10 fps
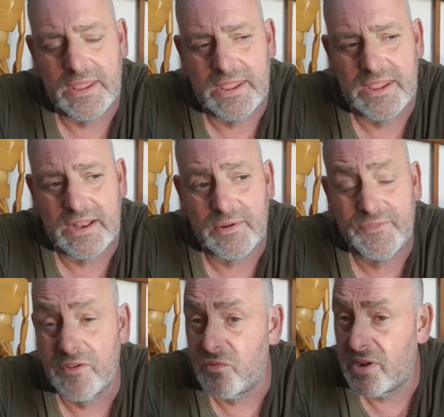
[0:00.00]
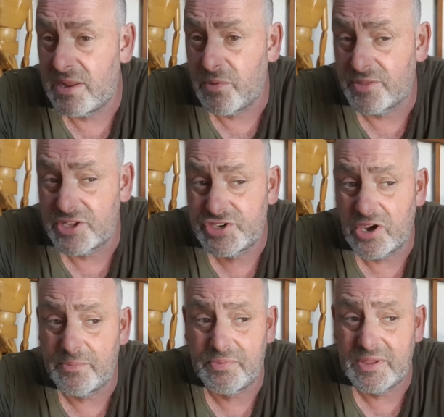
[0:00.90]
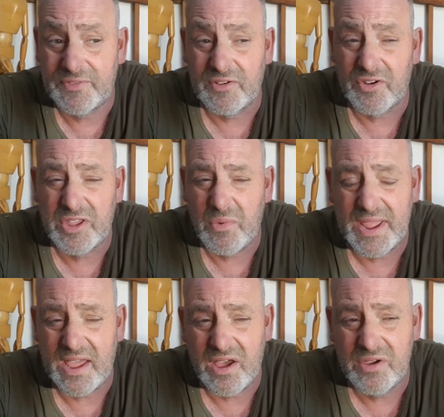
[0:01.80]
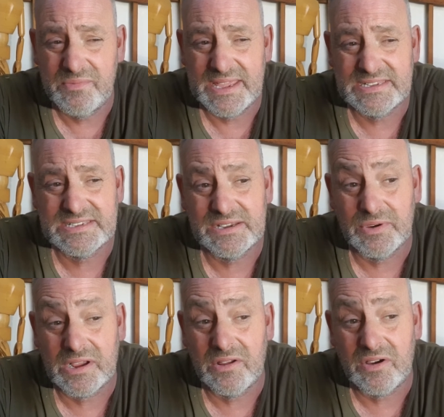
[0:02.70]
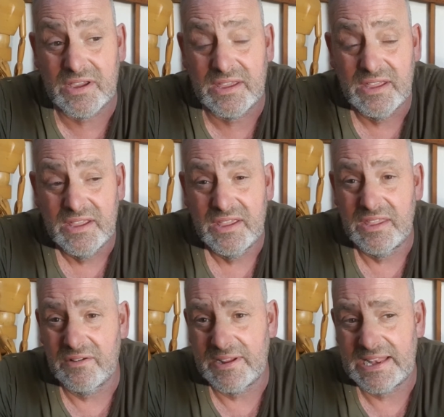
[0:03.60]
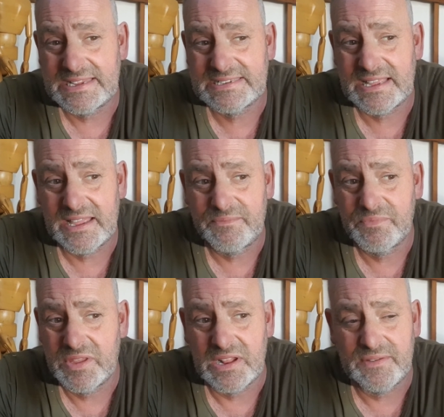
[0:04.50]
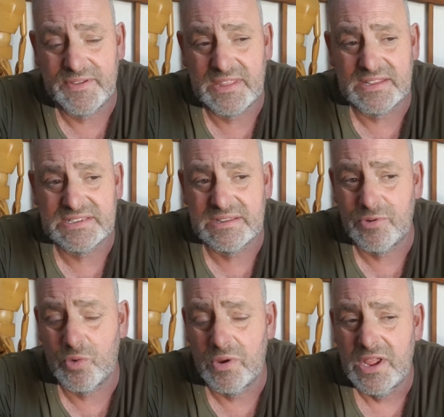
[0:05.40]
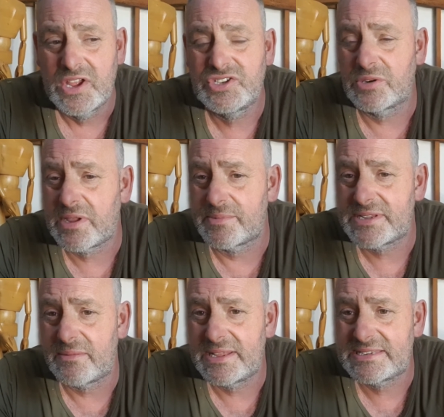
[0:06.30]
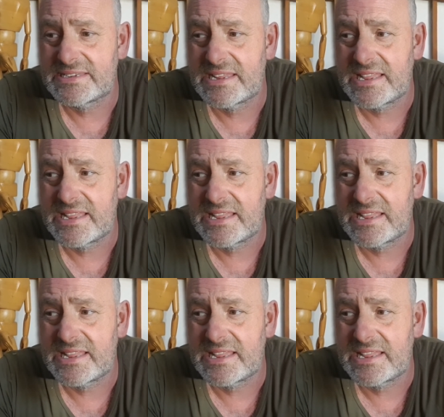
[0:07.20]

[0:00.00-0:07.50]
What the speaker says: You know, if you really want the job, if you're on your way home, it's 2 o'clock, you're in Leicester, you live in Dunstable, job comes up Leicester to